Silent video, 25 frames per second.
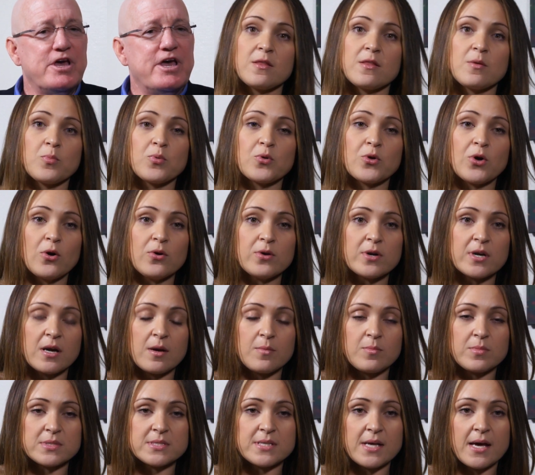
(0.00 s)
The
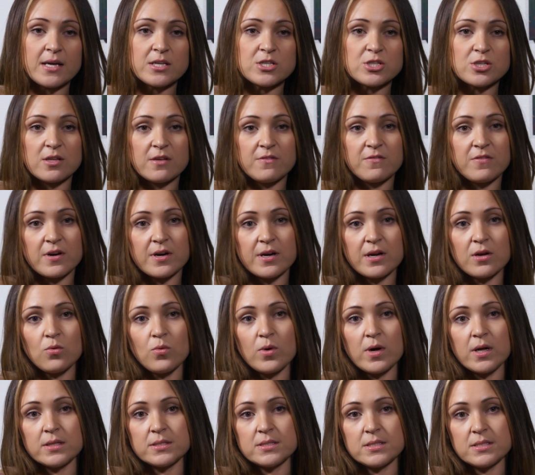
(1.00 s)
program is actually very
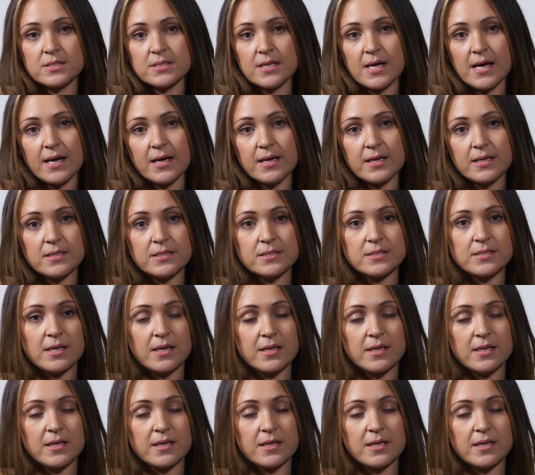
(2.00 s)
well designed.